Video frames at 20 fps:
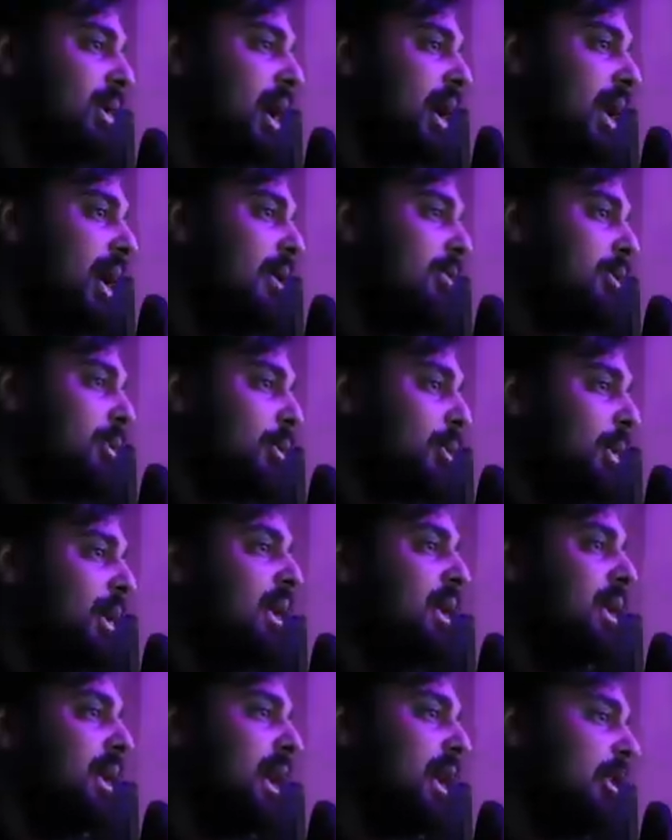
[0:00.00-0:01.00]
not have
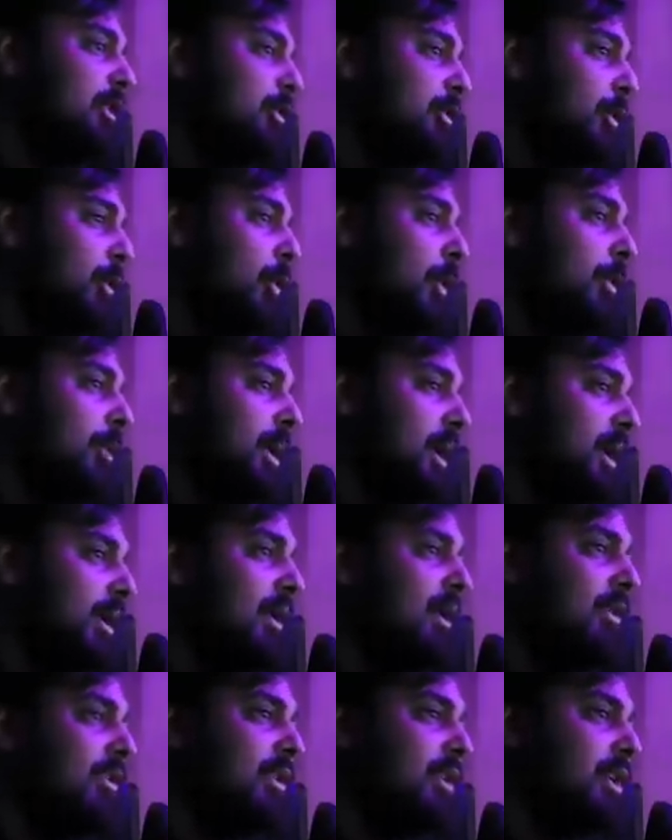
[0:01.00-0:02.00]
green lights for women
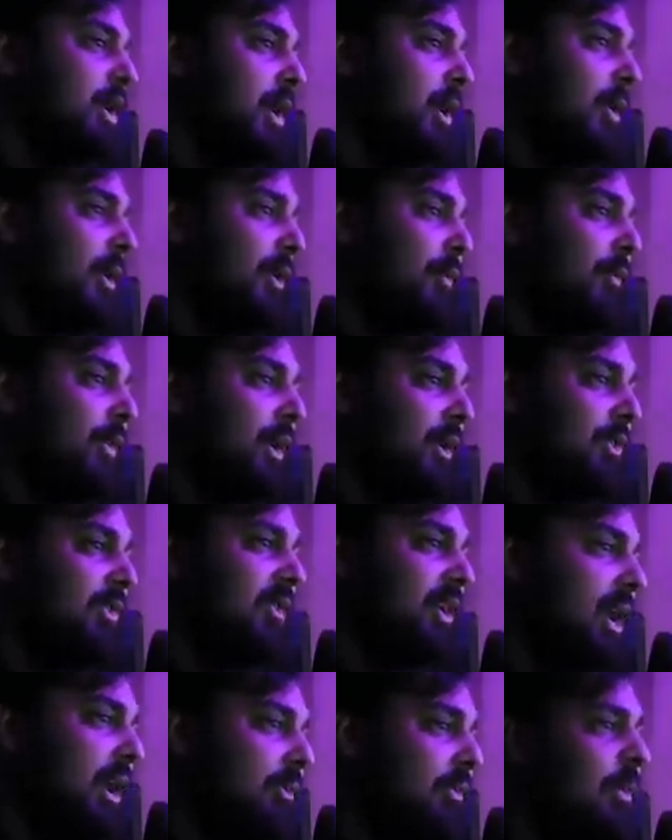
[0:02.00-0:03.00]
to know if they're
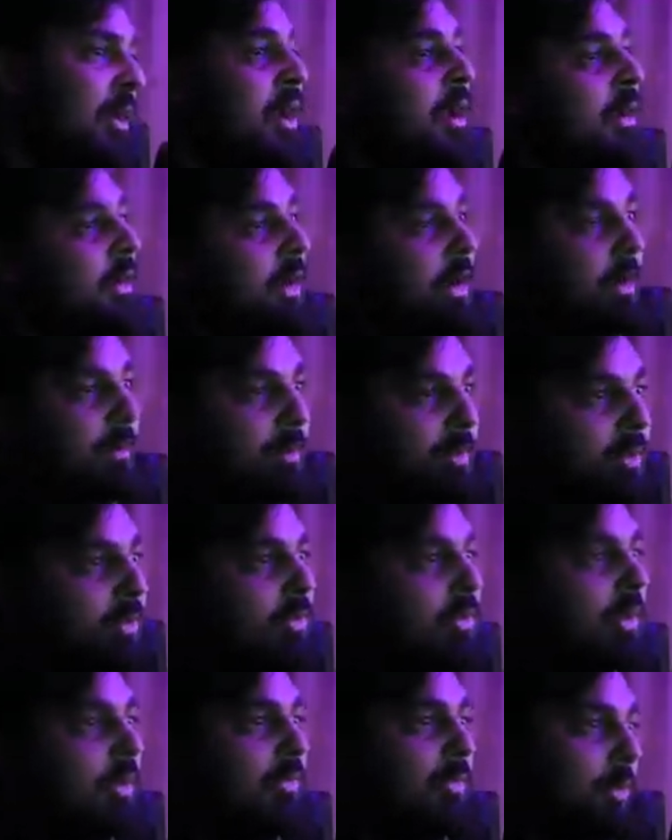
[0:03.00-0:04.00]
safe, not
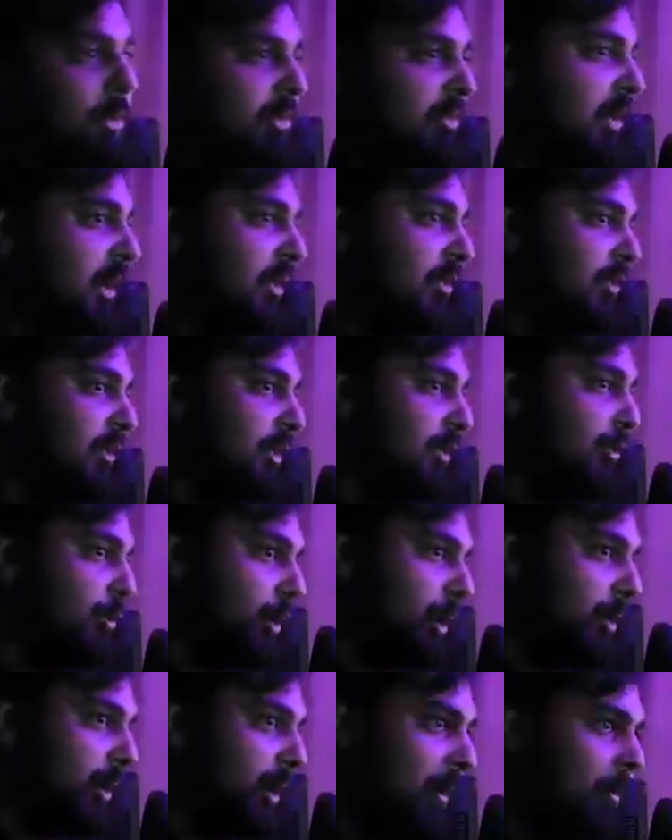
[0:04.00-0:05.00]
abusive, respectful of
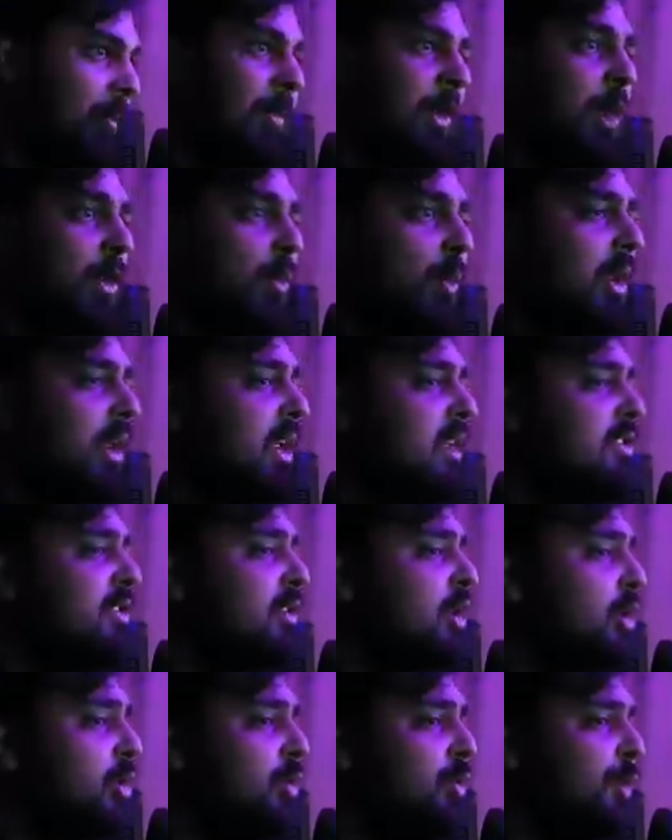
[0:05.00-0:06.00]
women. We need to
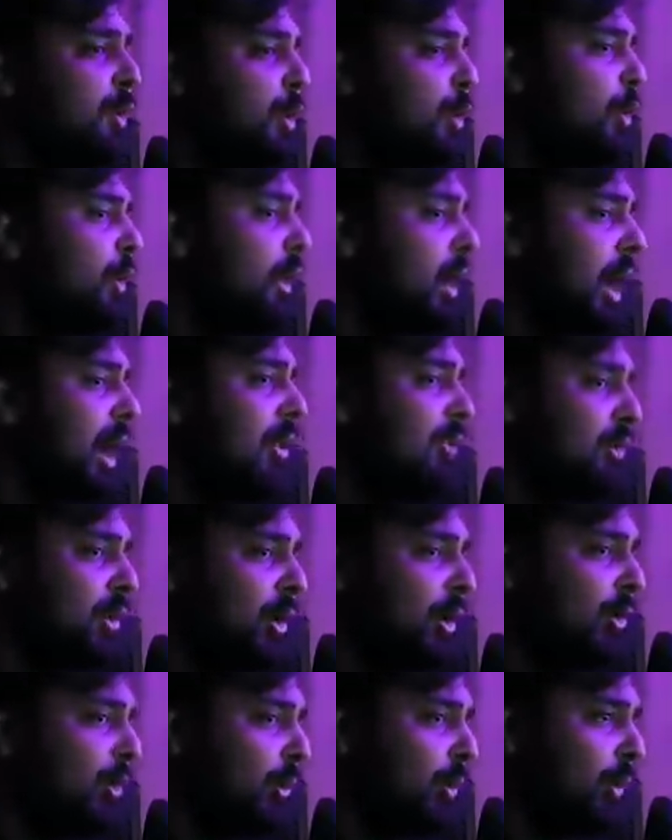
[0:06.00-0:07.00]
know who the good guys
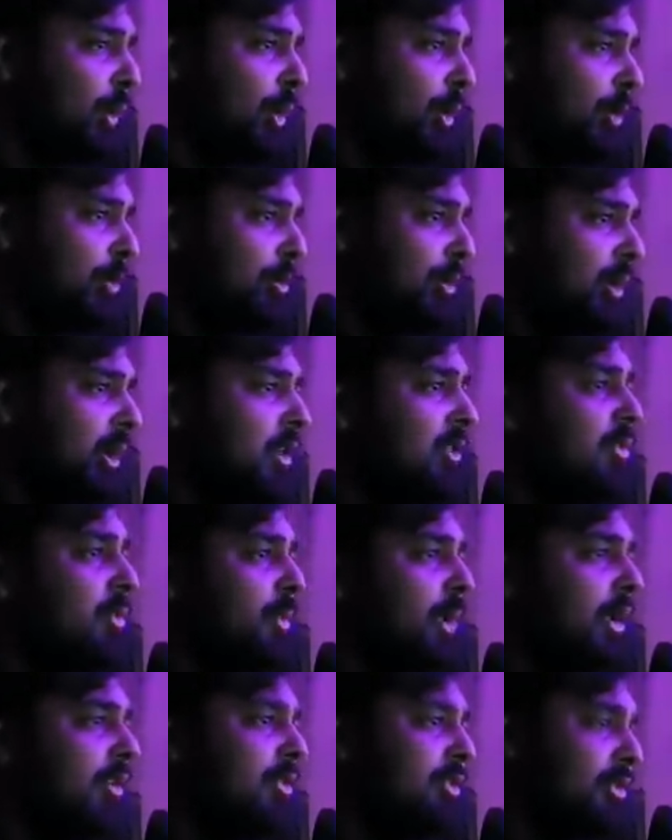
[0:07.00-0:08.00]
are in the world. Please
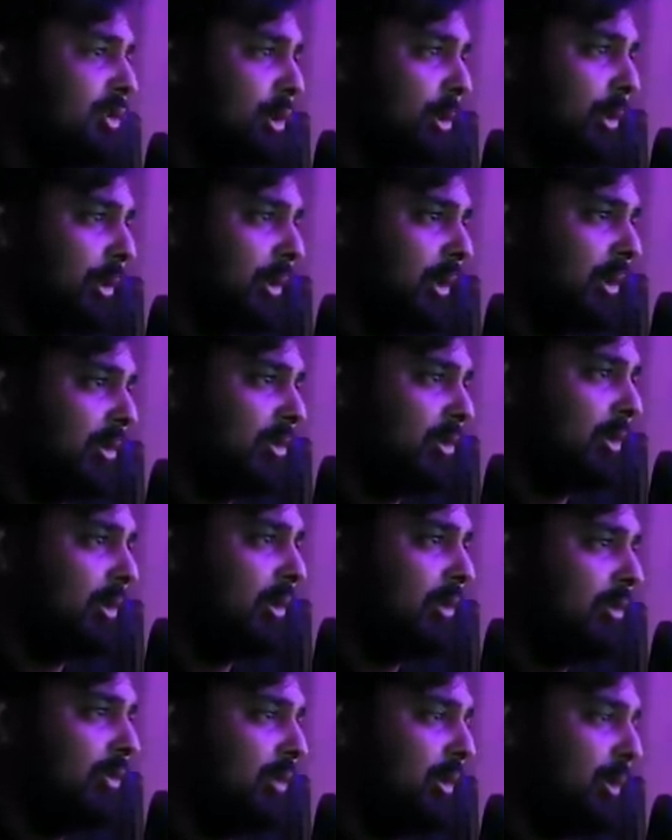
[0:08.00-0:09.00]
register with us. So
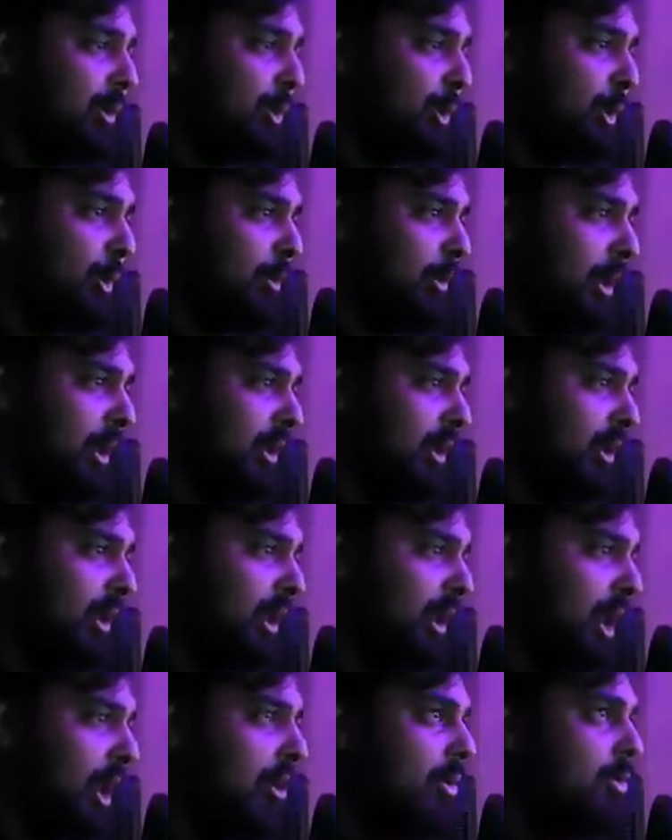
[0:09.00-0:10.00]
here's the good men
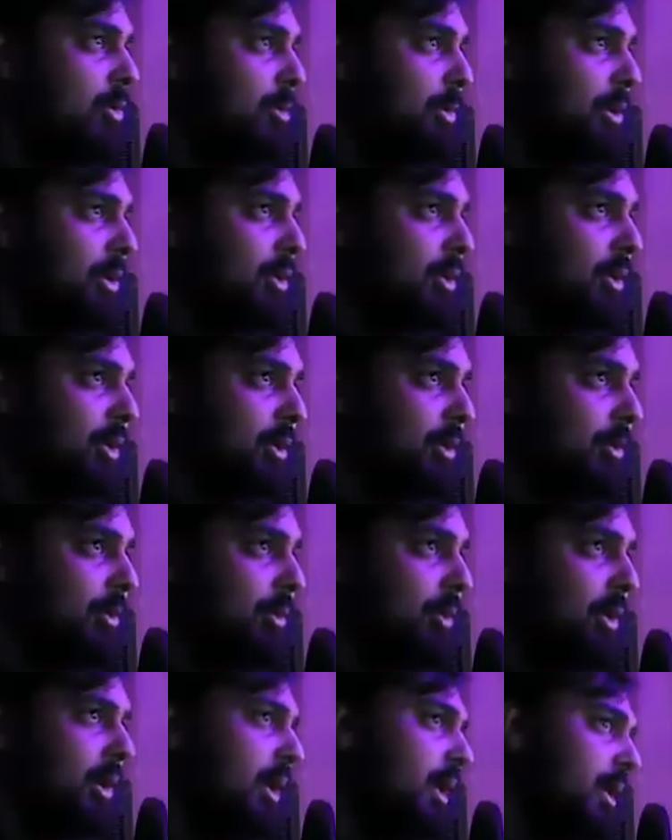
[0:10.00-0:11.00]
link. I want to be a good little
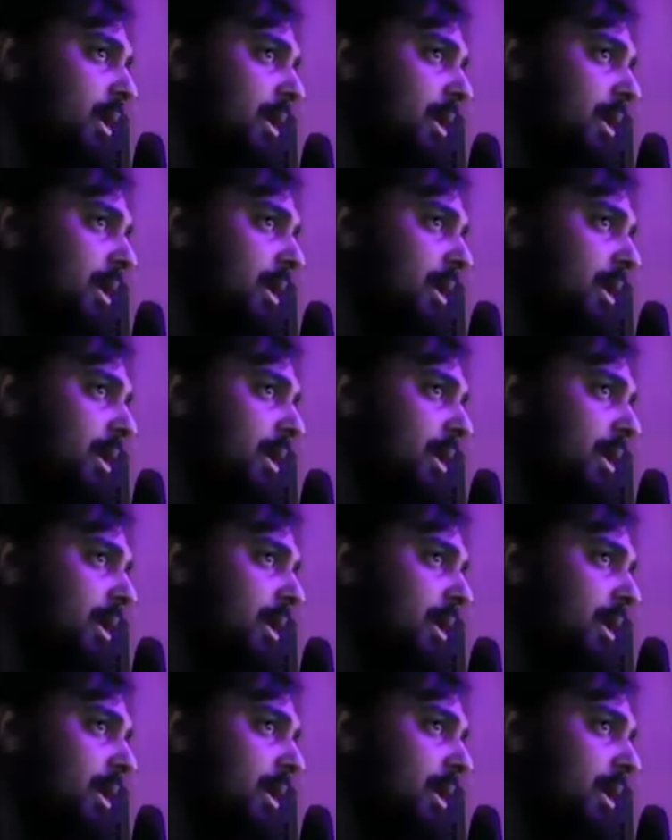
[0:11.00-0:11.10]
boy.